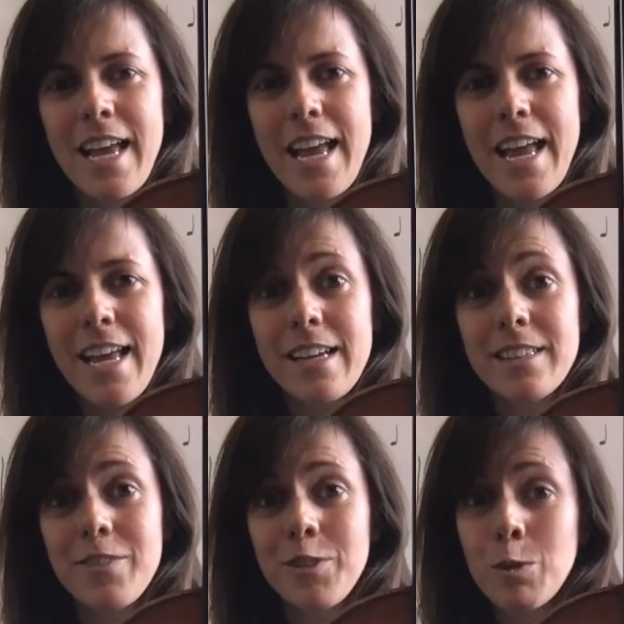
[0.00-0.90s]
And
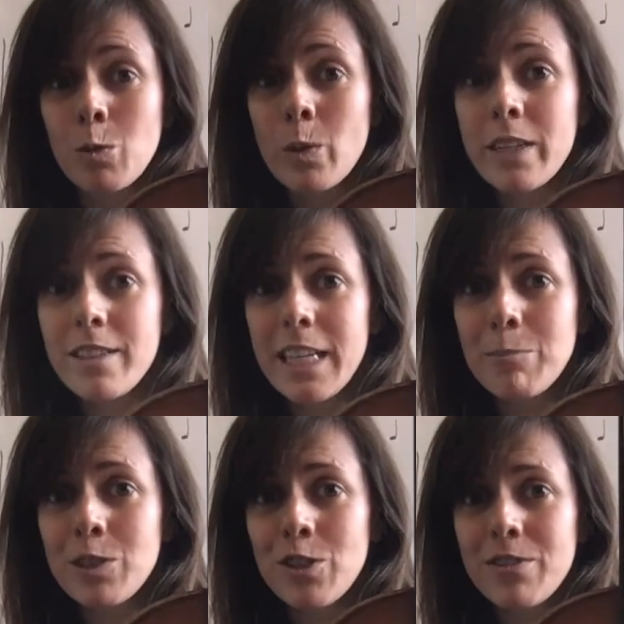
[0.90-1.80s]
if you're really
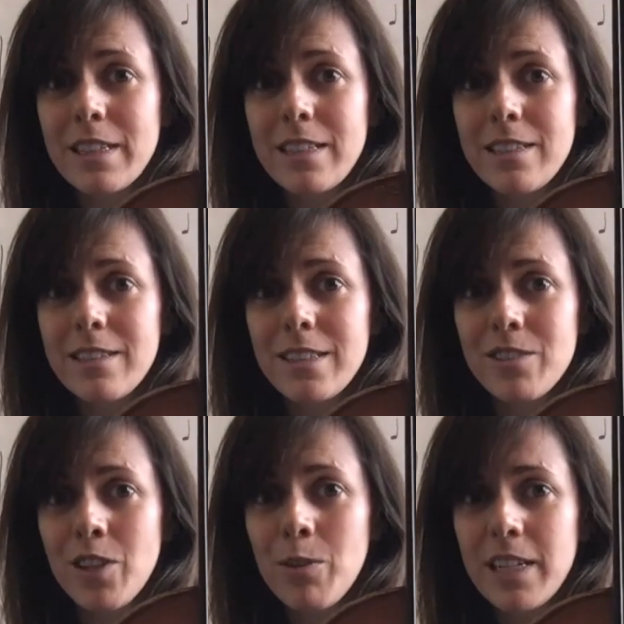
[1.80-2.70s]
observant, you'll
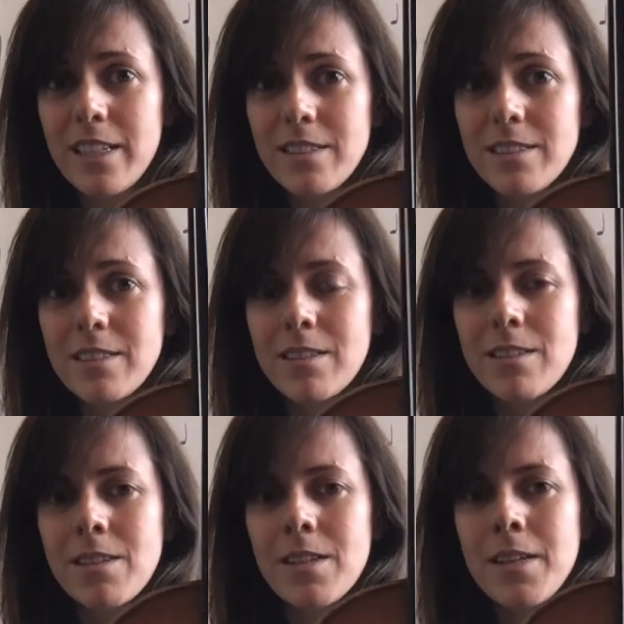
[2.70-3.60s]
notice
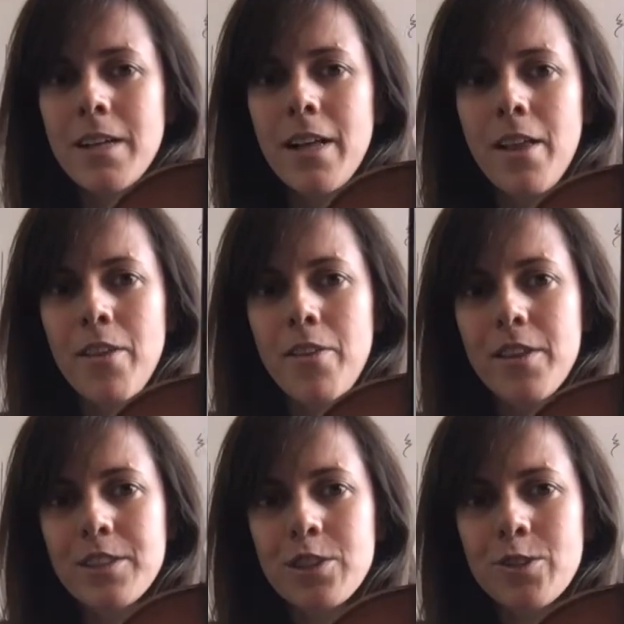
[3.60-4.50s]
the
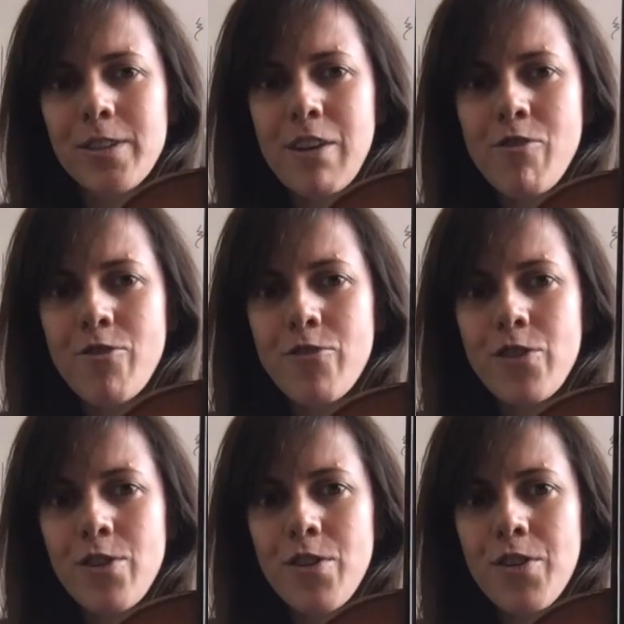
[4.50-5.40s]
string
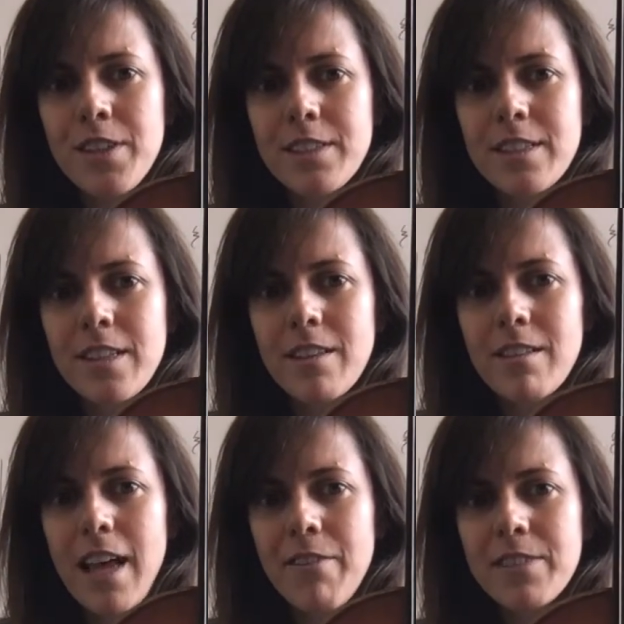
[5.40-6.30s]
furthest to the
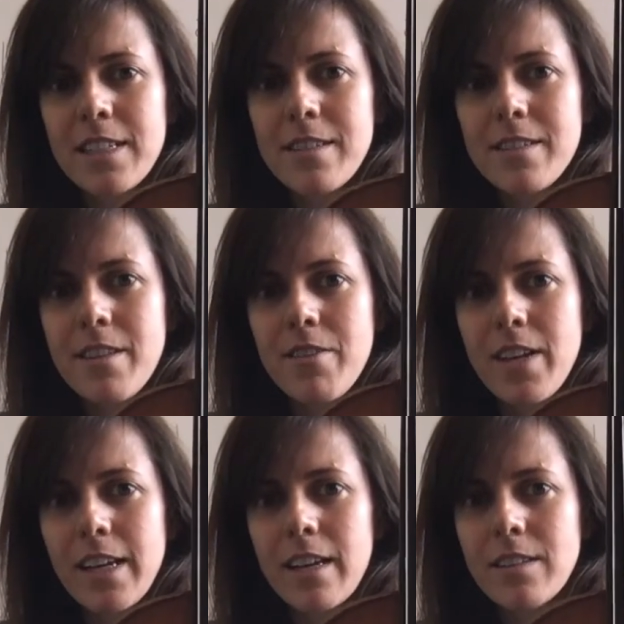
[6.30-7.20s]
left is the
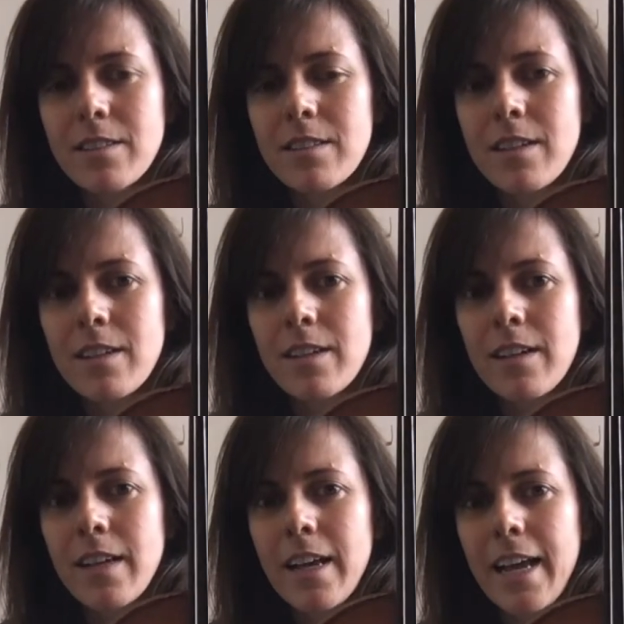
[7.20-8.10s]
thickest.
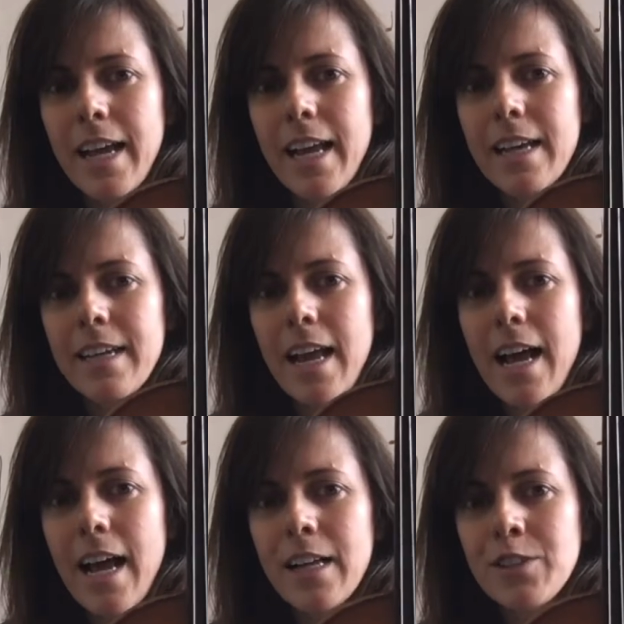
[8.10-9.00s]
And
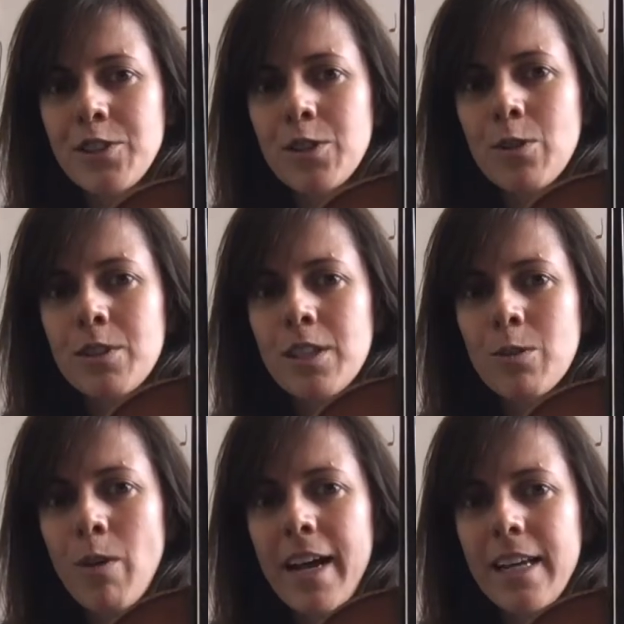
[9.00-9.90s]
as you go to the
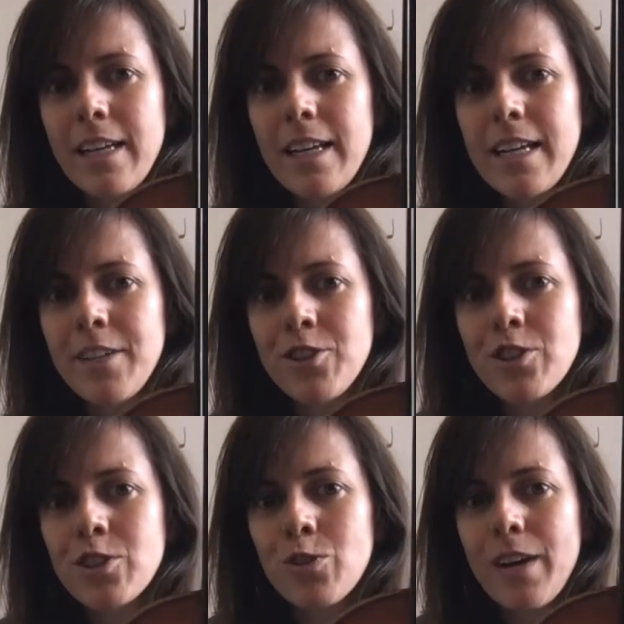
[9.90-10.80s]
right, each
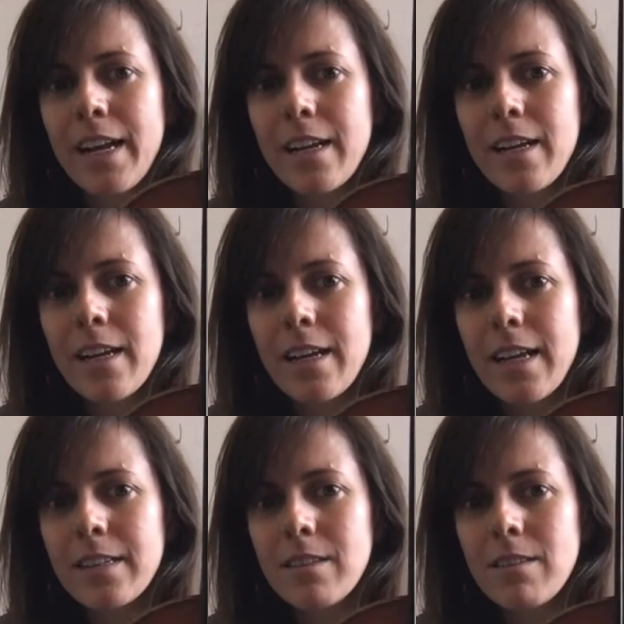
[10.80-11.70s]
string
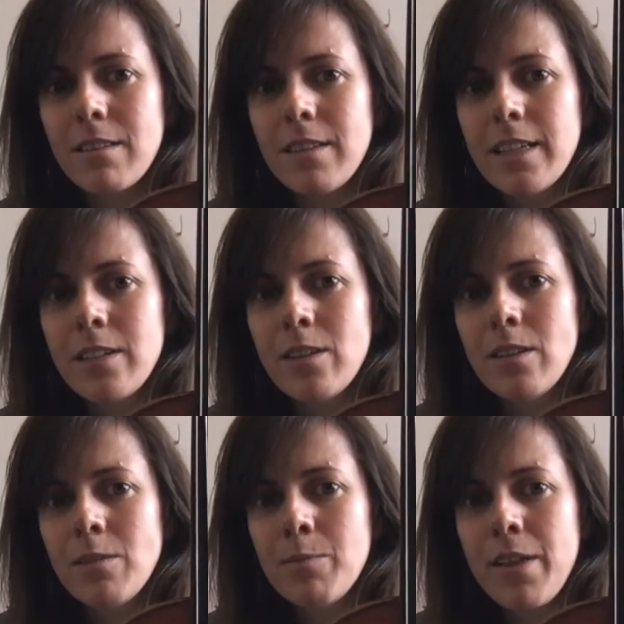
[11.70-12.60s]
gets a
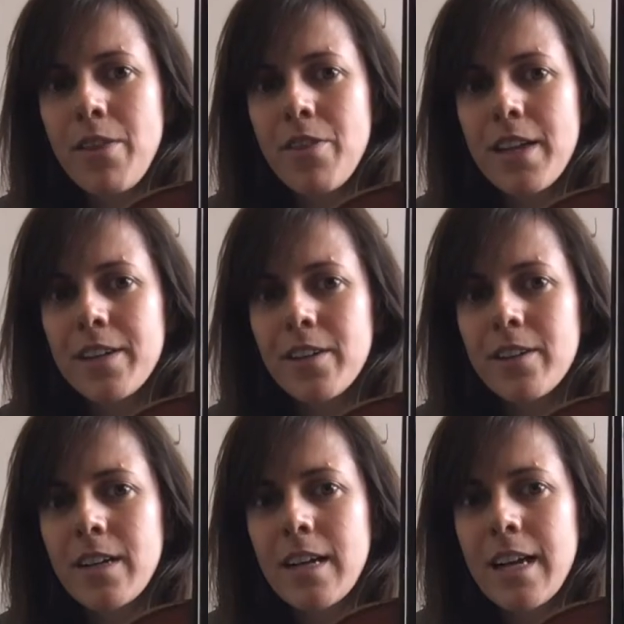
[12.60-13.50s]
little bit thinner
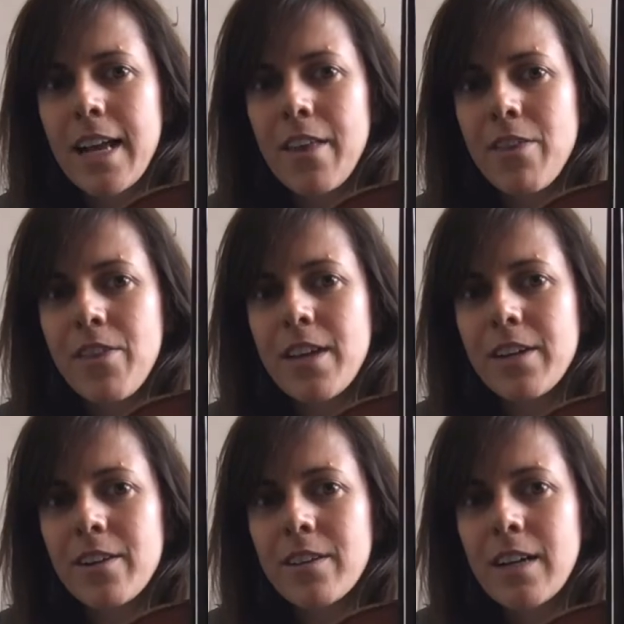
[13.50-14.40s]
and
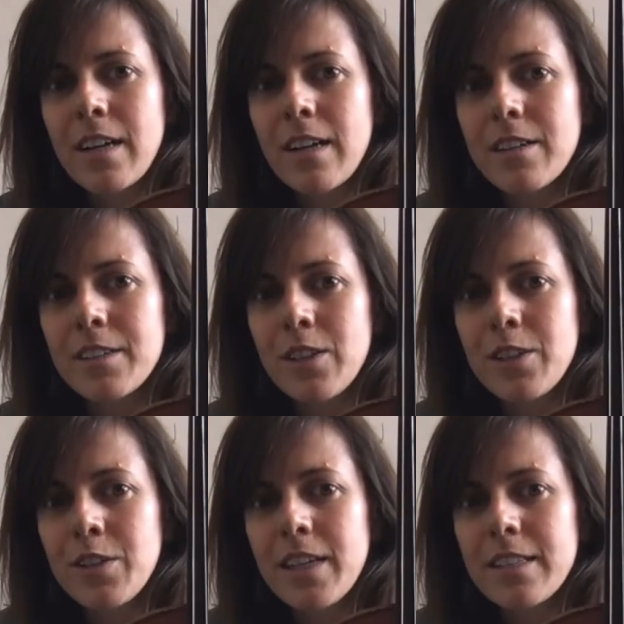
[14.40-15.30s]
thinner until
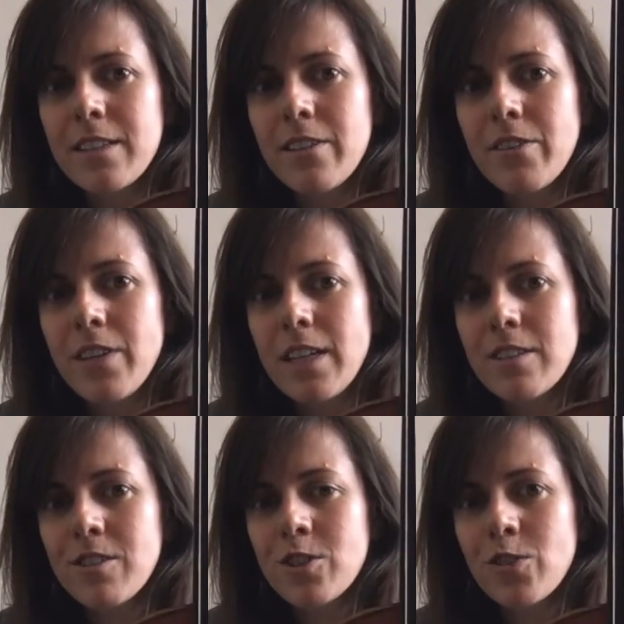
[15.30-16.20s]
you get to the
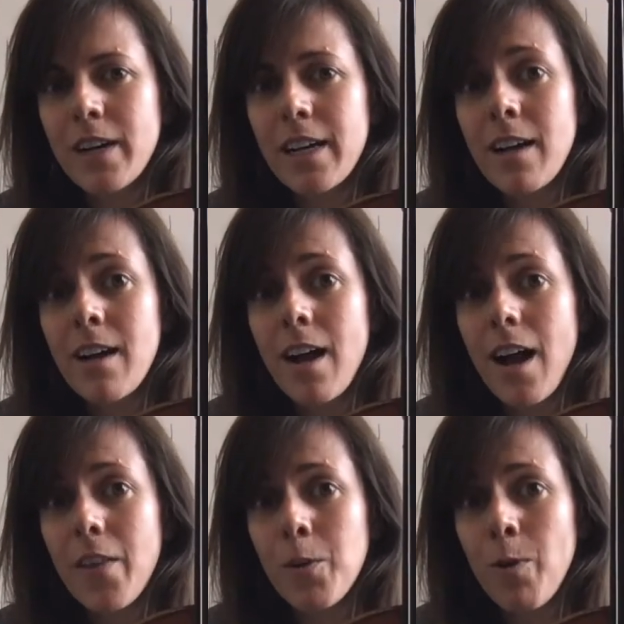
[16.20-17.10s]
thinnest string
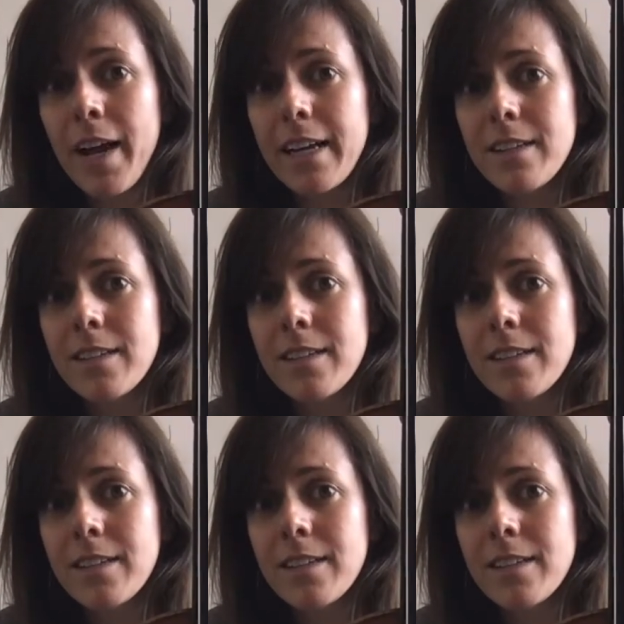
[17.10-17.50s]
on the right.